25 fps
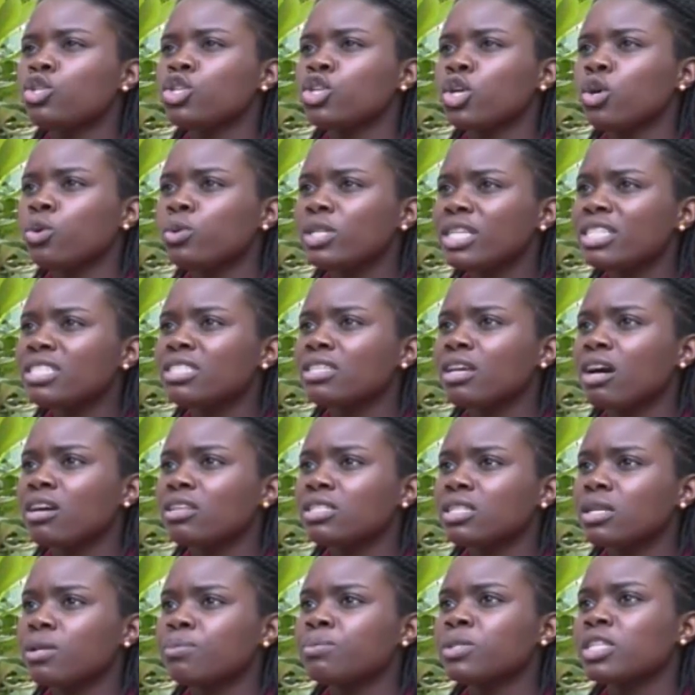show the
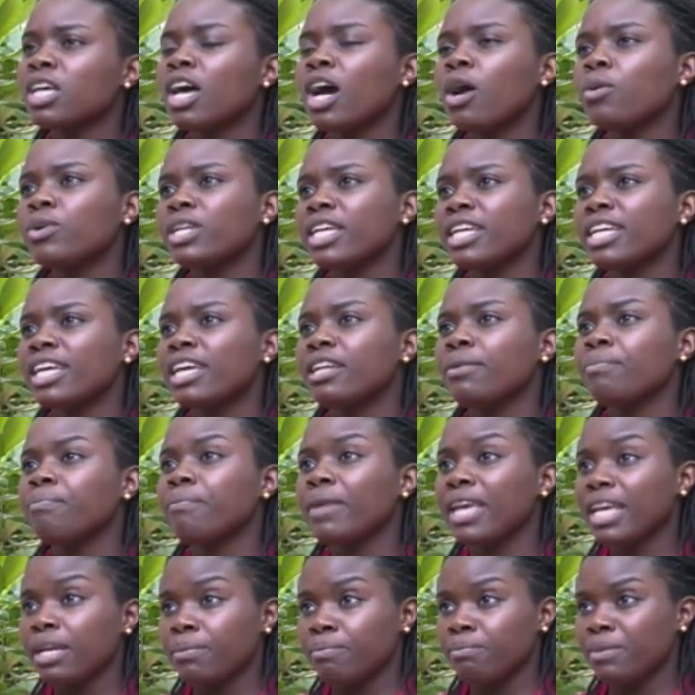startups how they
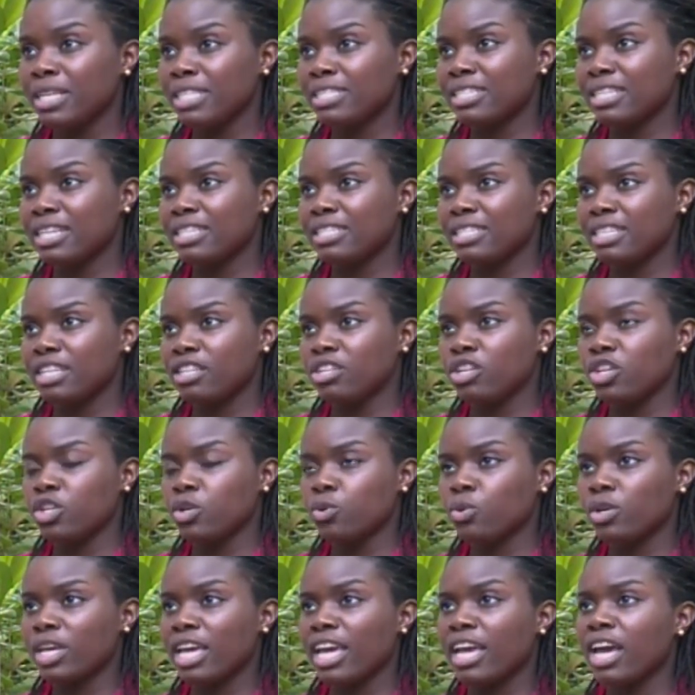can make business in the
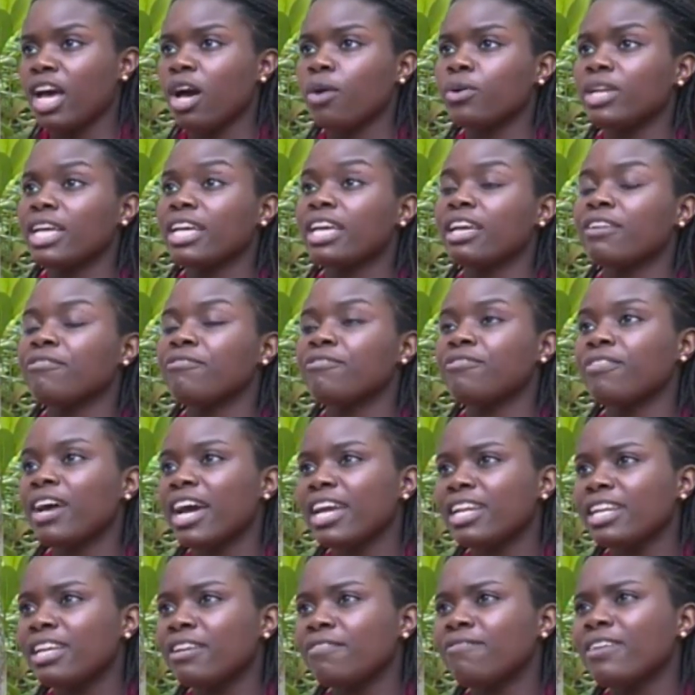UK, how they can
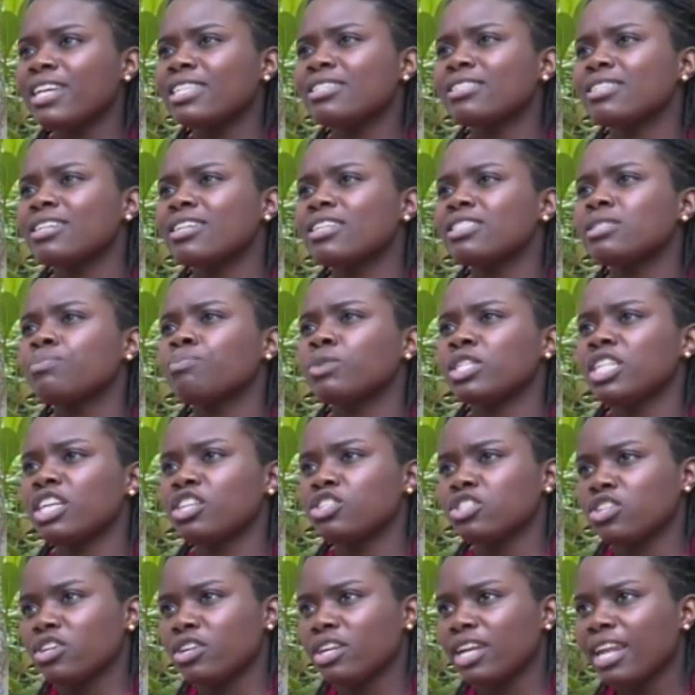find investors,
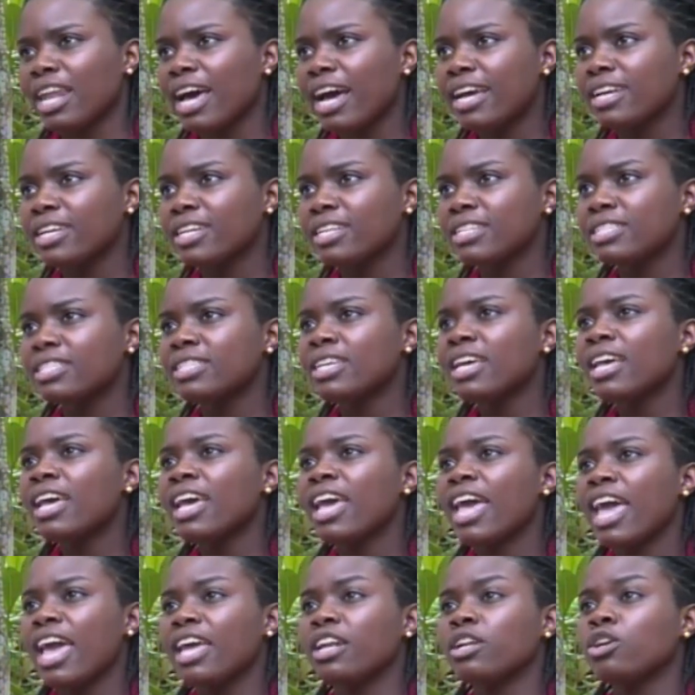potential clients,
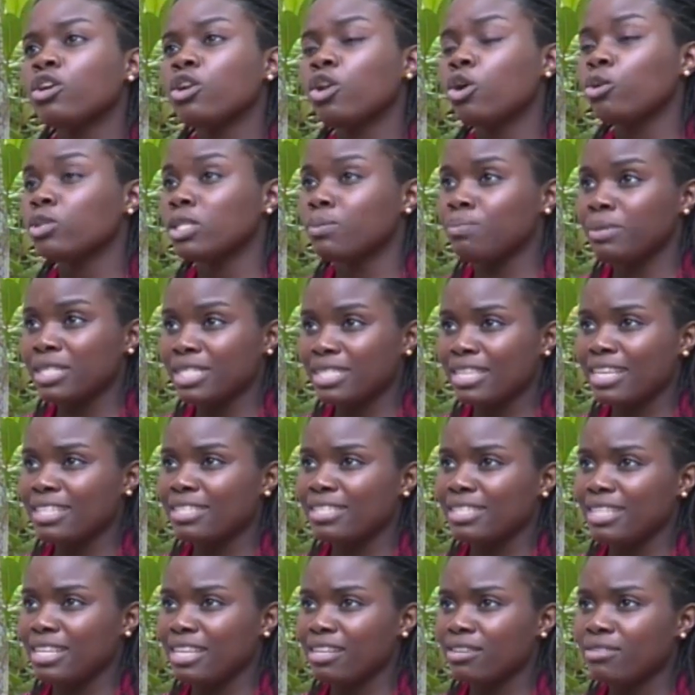and close
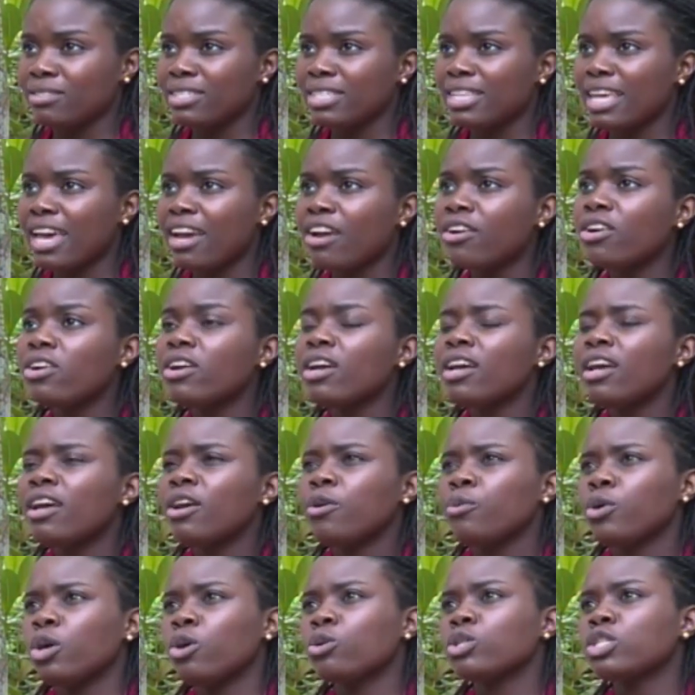business deals there.
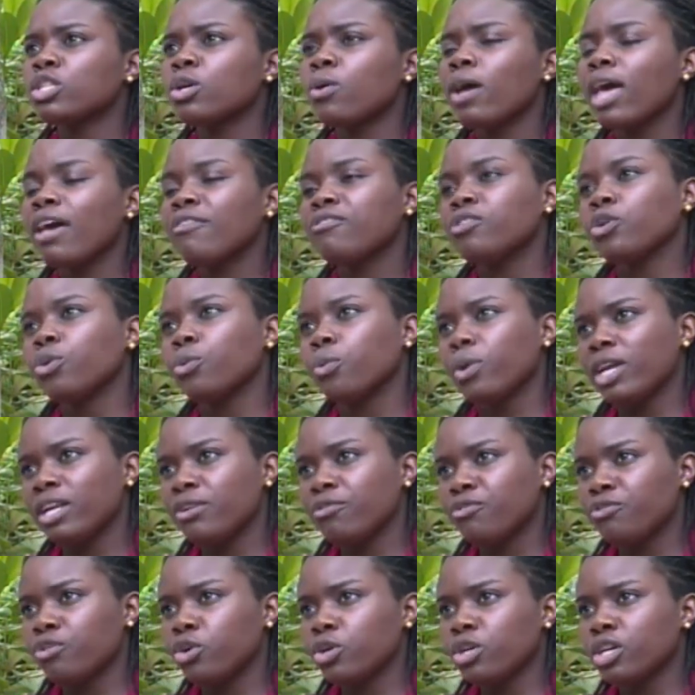We also have a
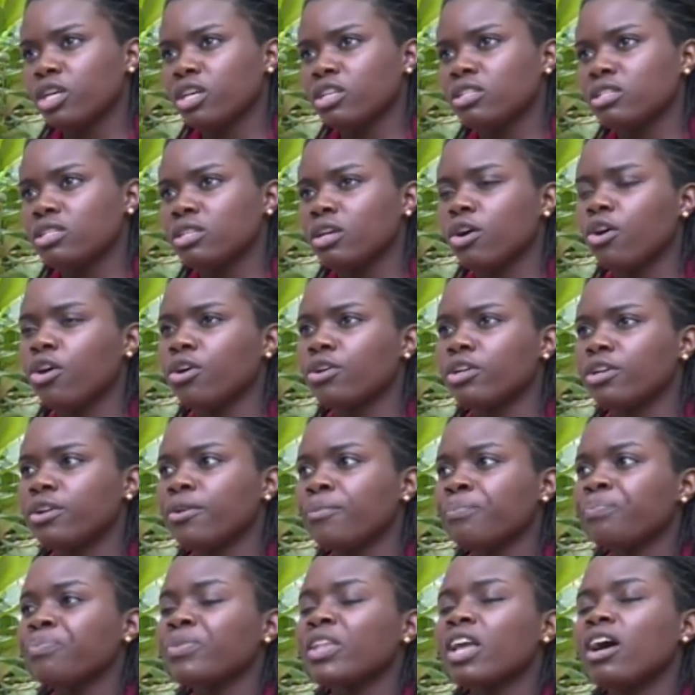great focus
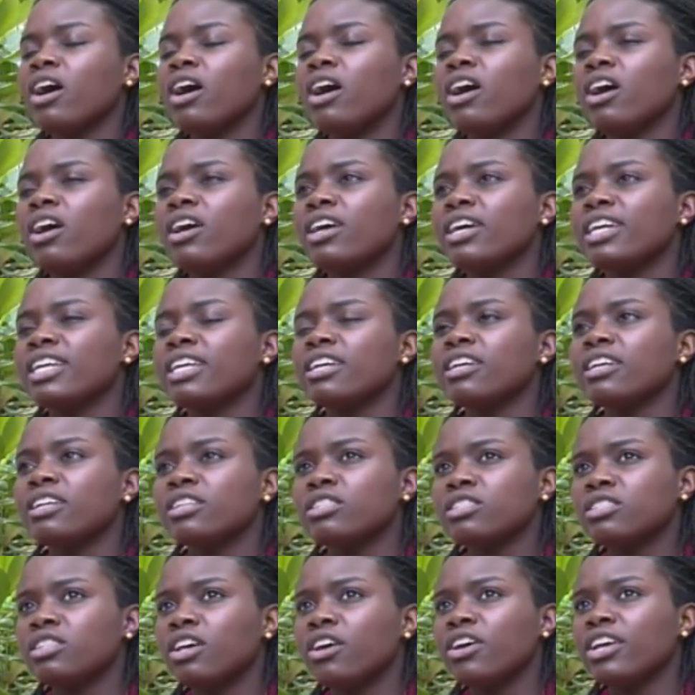on uh,
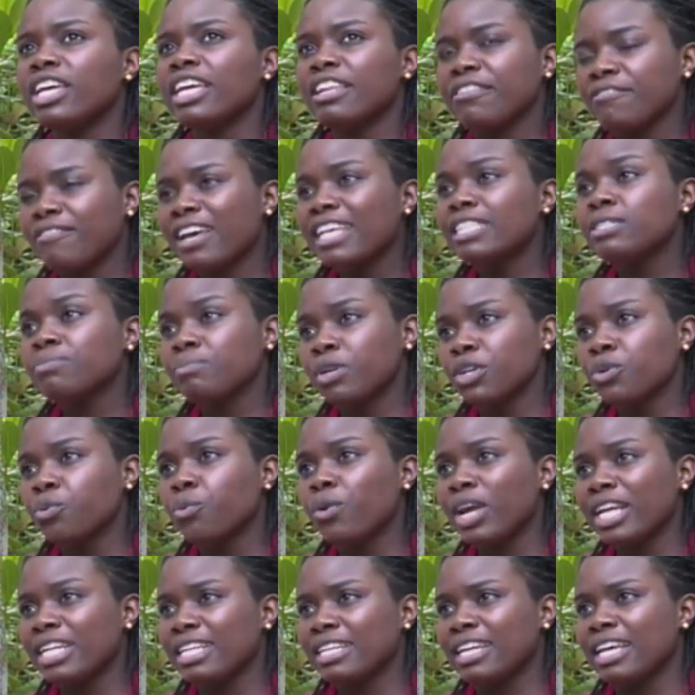the investment
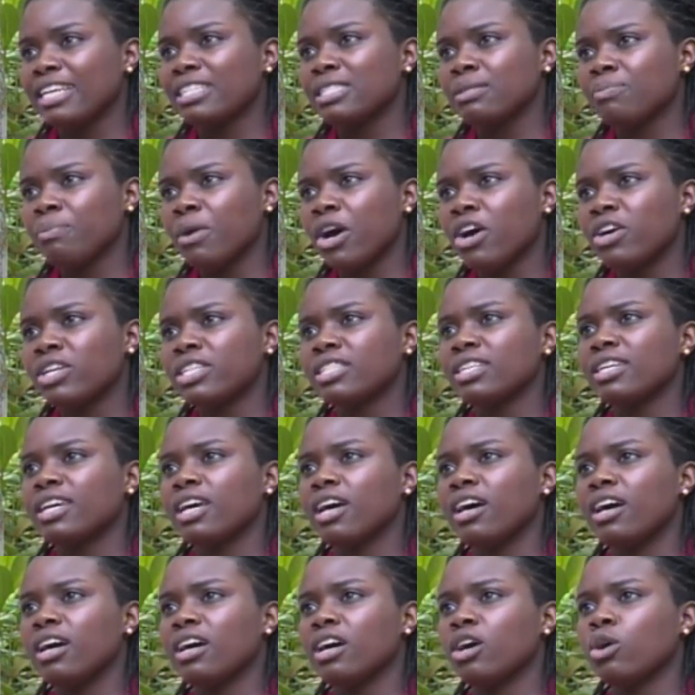readiness part,
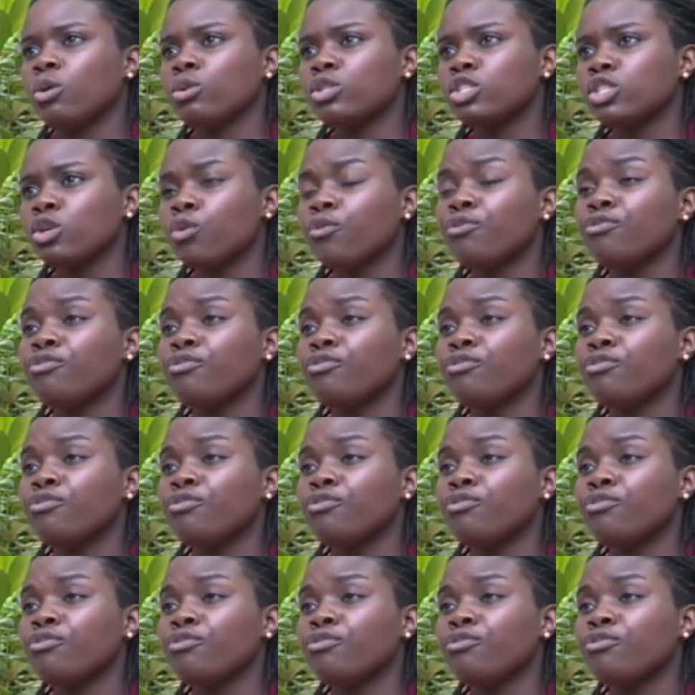uh, also